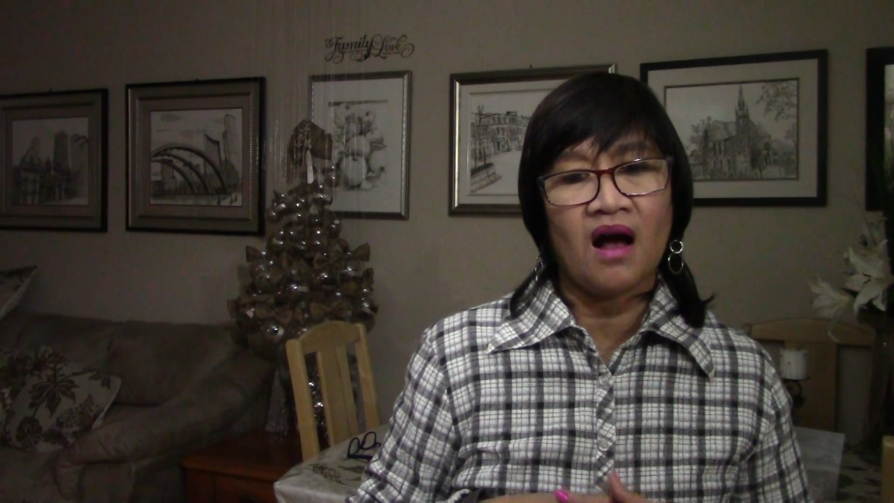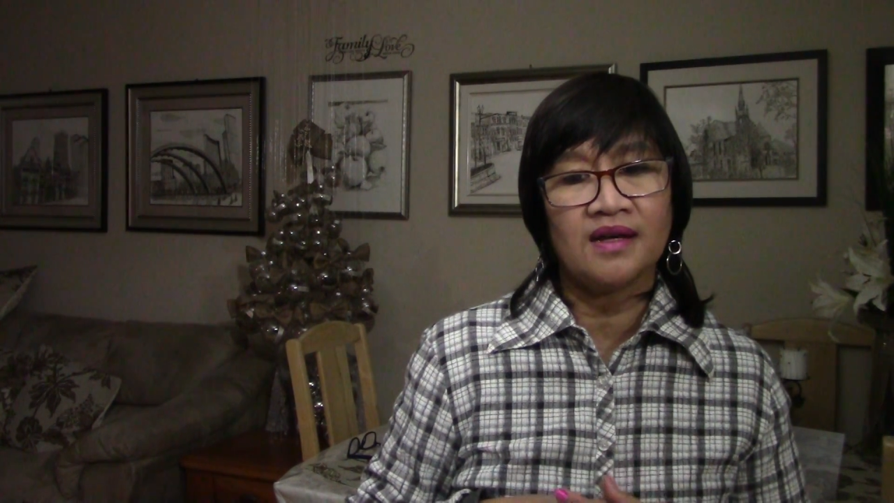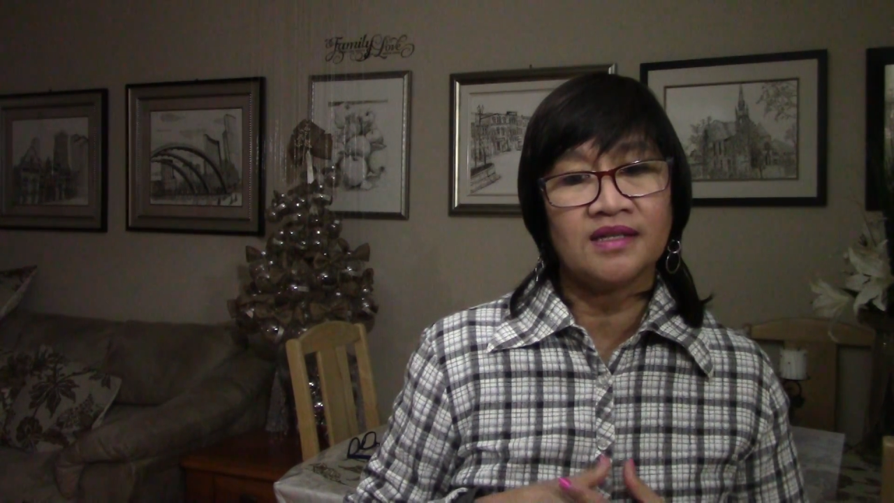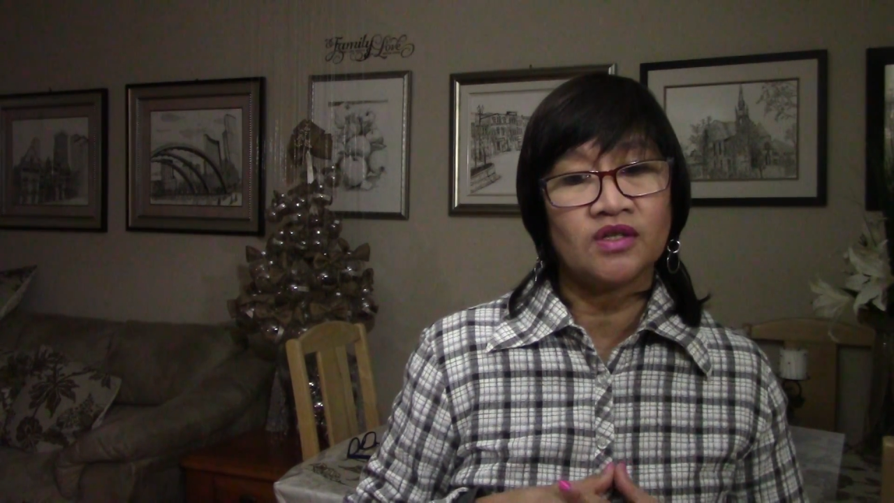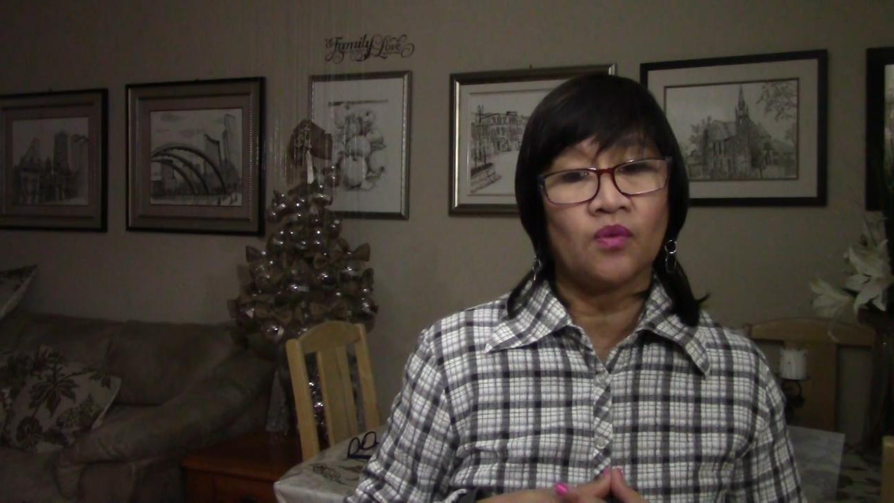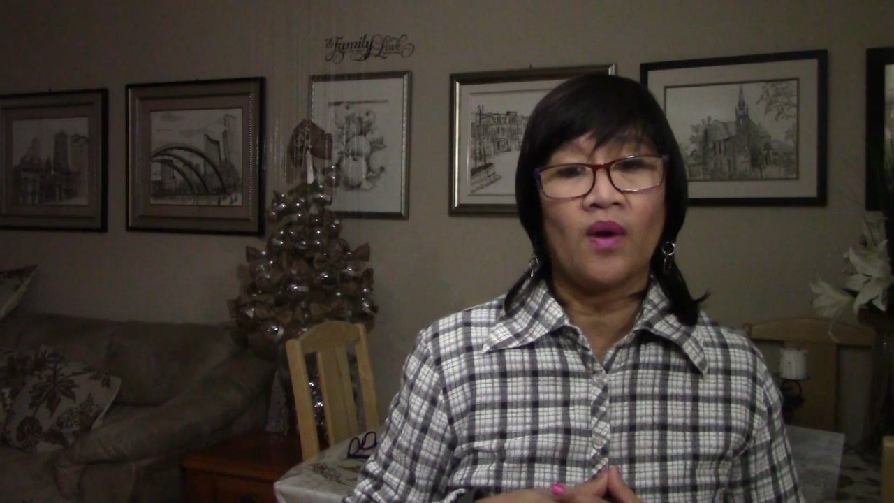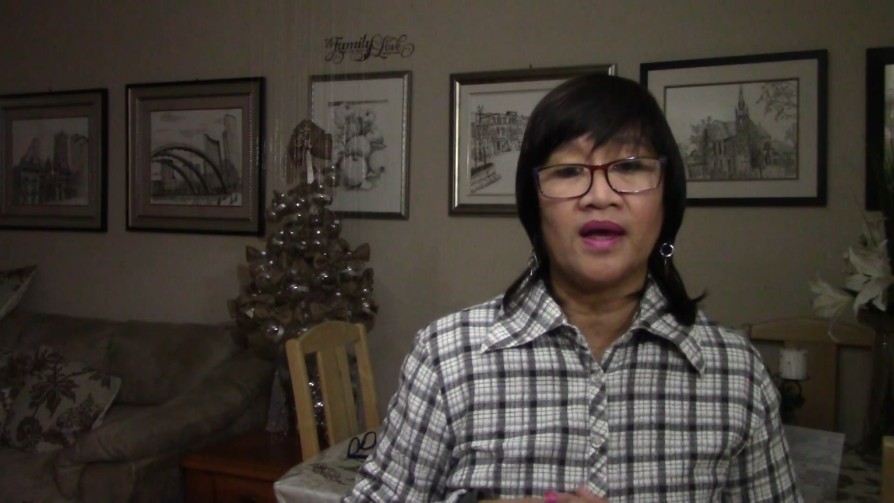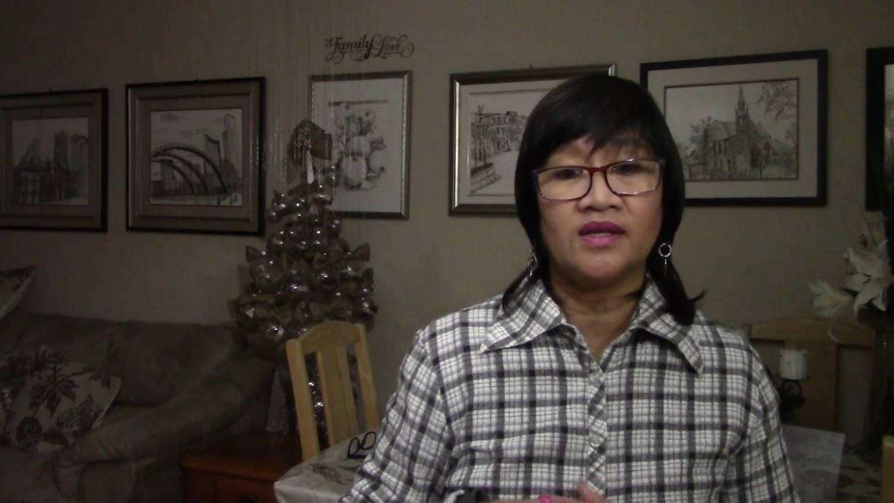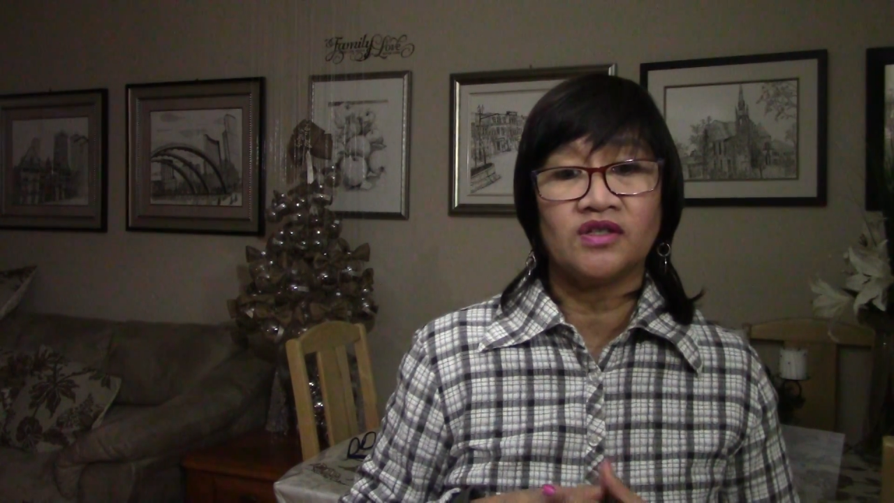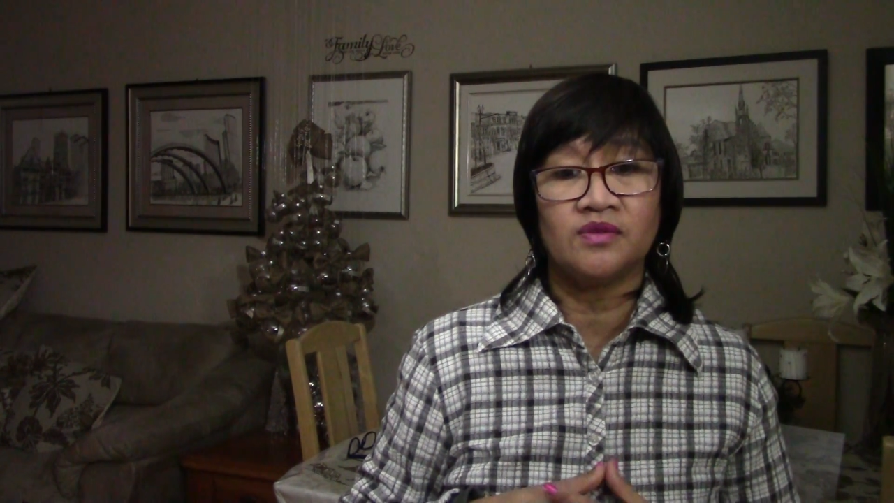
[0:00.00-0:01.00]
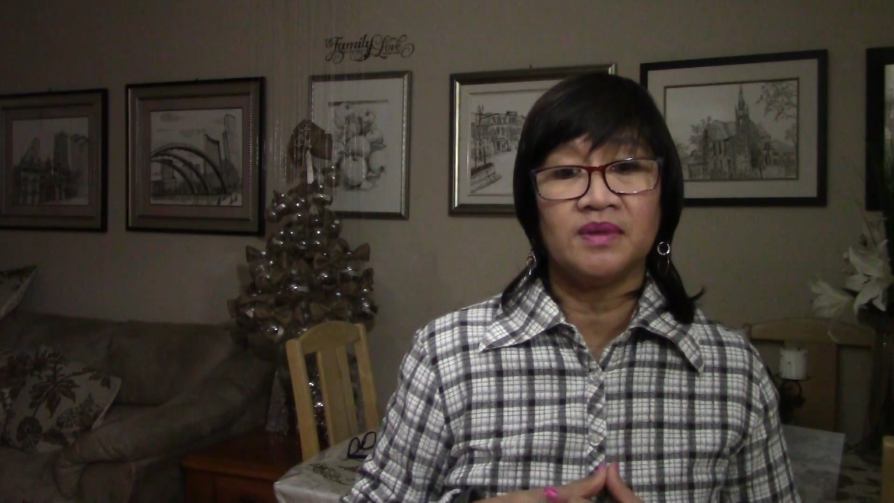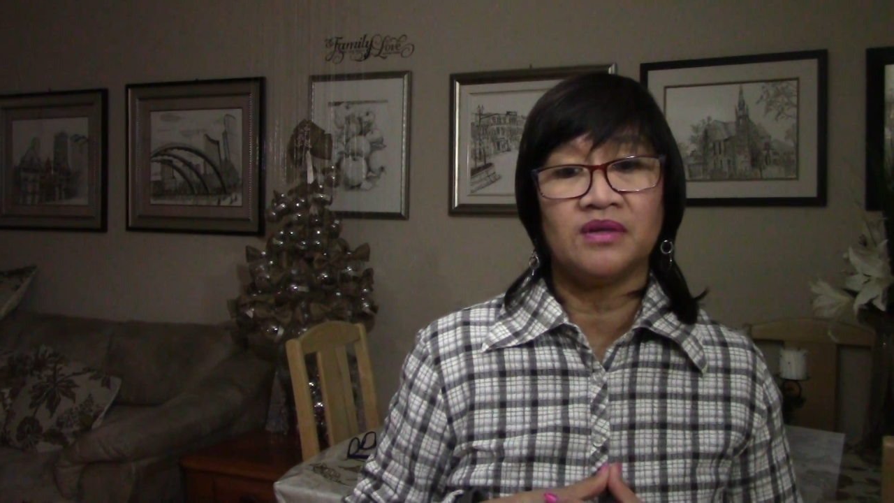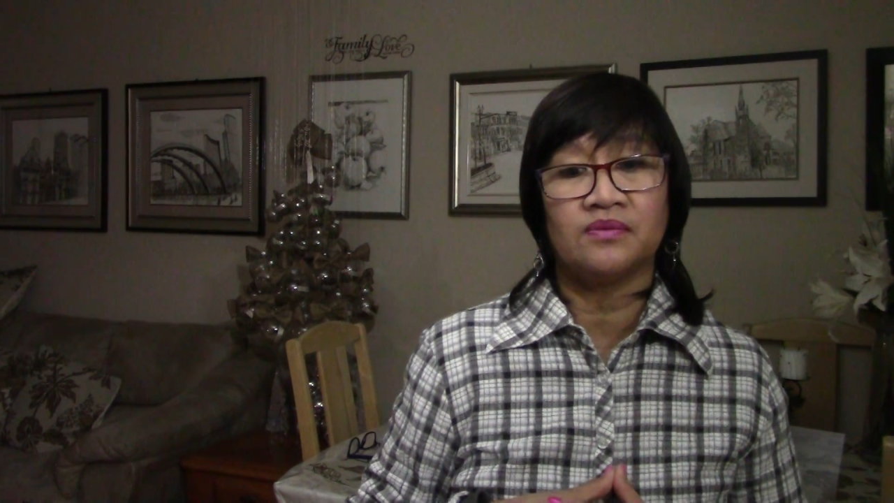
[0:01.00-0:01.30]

honest ways to be